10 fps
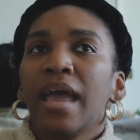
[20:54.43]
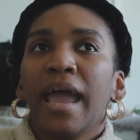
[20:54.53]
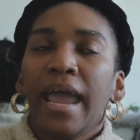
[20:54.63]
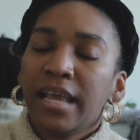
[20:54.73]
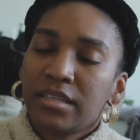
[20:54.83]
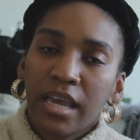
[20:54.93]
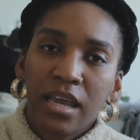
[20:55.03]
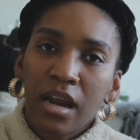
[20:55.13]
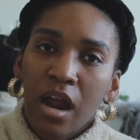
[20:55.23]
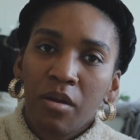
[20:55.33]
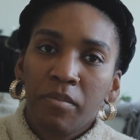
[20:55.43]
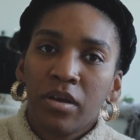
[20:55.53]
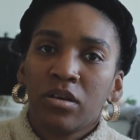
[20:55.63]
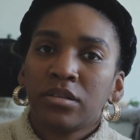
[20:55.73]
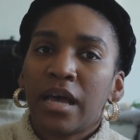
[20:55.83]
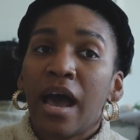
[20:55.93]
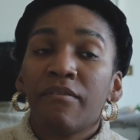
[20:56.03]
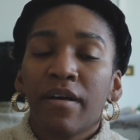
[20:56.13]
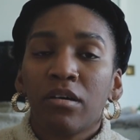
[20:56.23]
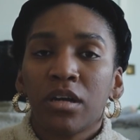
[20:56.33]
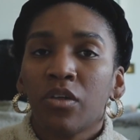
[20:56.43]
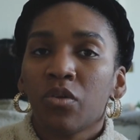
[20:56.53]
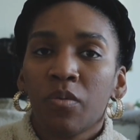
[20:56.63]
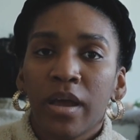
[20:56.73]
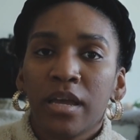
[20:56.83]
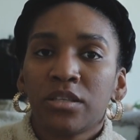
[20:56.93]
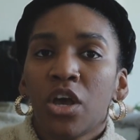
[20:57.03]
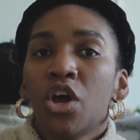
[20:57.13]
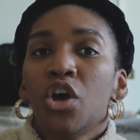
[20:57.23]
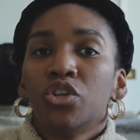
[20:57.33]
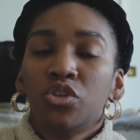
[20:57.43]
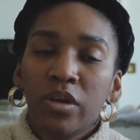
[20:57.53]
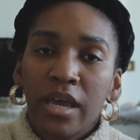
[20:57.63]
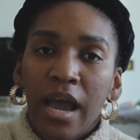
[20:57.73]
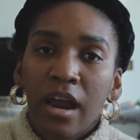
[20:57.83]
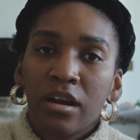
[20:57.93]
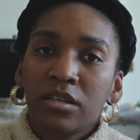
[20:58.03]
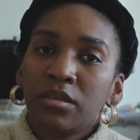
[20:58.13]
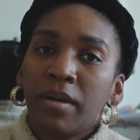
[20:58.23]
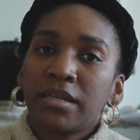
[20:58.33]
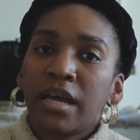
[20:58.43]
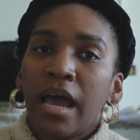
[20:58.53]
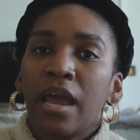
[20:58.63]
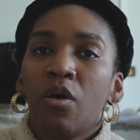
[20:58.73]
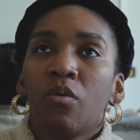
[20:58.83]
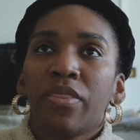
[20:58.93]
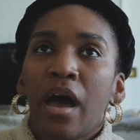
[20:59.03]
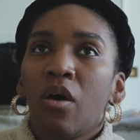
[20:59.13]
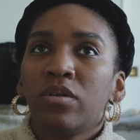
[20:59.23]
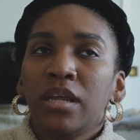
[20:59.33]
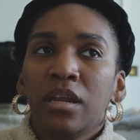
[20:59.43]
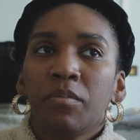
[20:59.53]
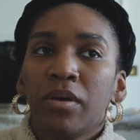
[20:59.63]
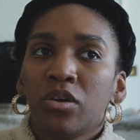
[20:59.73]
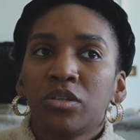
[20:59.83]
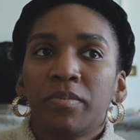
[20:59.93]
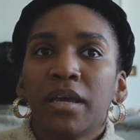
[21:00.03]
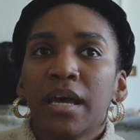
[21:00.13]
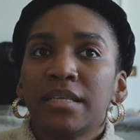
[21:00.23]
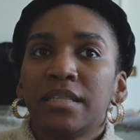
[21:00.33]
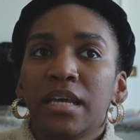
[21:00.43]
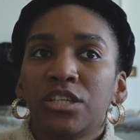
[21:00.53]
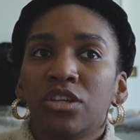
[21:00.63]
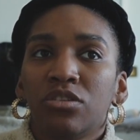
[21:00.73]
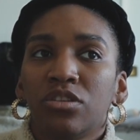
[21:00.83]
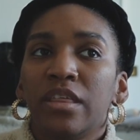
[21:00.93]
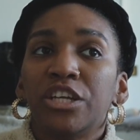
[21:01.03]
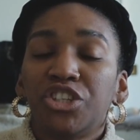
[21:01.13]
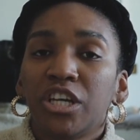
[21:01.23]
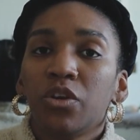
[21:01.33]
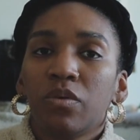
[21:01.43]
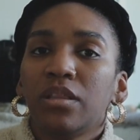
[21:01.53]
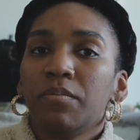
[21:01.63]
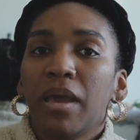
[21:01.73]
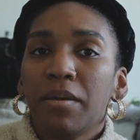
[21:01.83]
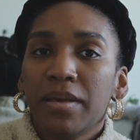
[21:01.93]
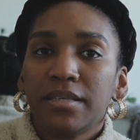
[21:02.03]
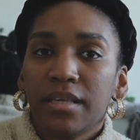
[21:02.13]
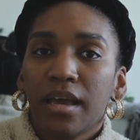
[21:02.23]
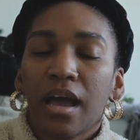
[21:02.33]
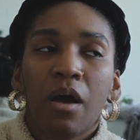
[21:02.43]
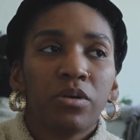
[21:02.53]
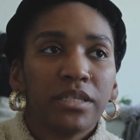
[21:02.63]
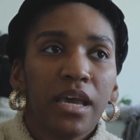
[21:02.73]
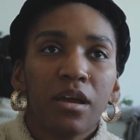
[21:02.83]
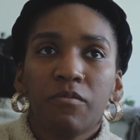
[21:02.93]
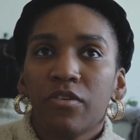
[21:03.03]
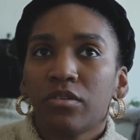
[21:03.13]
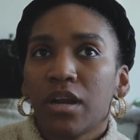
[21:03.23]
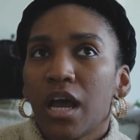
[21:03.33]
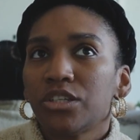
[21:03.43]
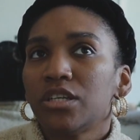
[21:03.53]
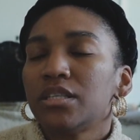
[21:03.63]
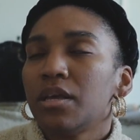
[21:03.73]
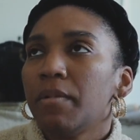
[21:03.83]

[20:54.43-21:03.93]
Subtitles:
Hate taking iron pills. I found other ways to get iron into my diet without needing pills because they genuinely make me sick. I would take them, feel nauseous, they